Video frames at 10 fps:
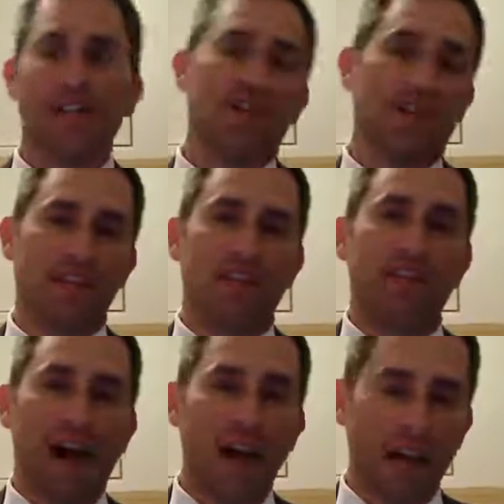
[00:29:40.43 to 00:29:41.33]
You think of
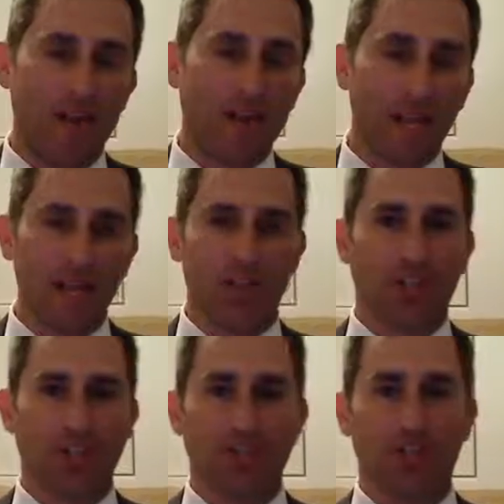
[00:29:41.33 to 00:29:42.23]
I Am
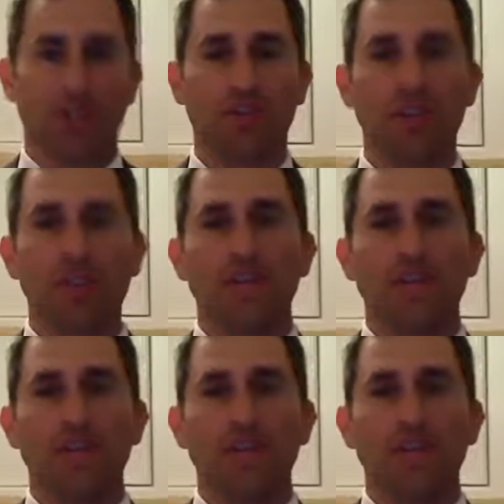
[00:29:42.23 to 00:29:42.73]
Legend, you know,